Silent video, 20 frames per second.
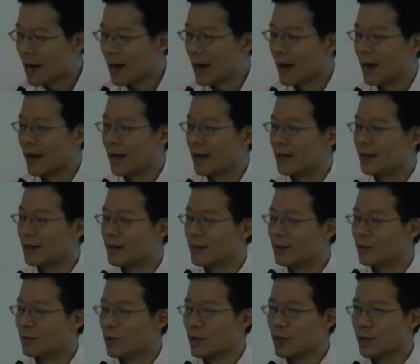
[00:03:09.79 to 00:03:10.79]

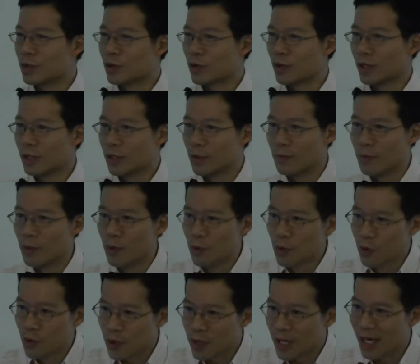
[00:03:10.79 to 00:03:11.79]
and we try to
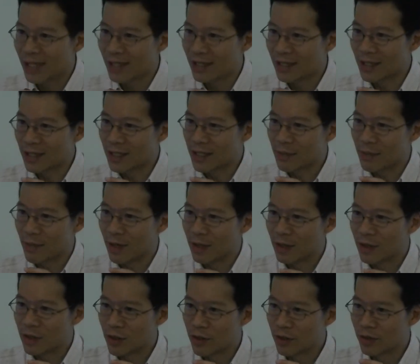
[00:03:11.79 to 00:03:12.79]
pull together this
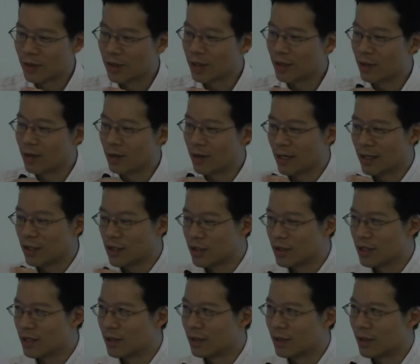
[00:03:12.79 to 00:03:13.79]
managerial,
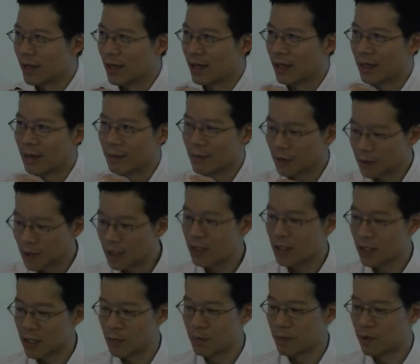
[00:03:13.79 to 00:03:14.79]
engineering, and
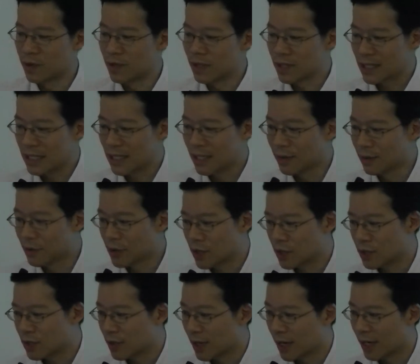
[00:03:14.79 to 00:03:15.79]
multidisciplinary
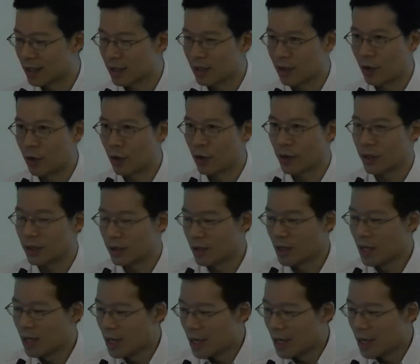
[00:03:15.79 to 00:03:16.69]
skills together, all in